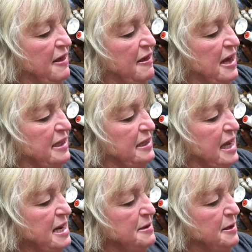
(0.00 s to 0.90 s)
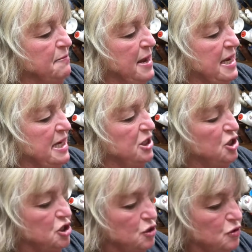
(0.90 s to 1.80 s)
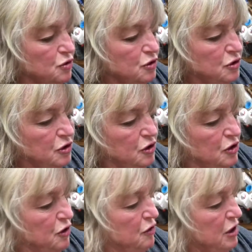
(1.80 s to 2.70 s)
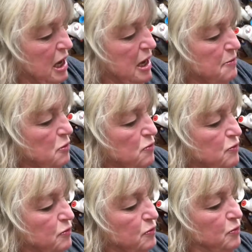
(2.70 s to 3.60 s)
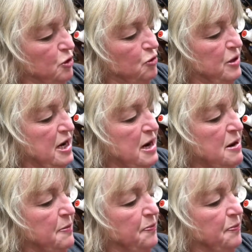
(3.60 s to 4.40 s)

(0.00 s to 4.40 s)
that side, making sure that I'm joining up,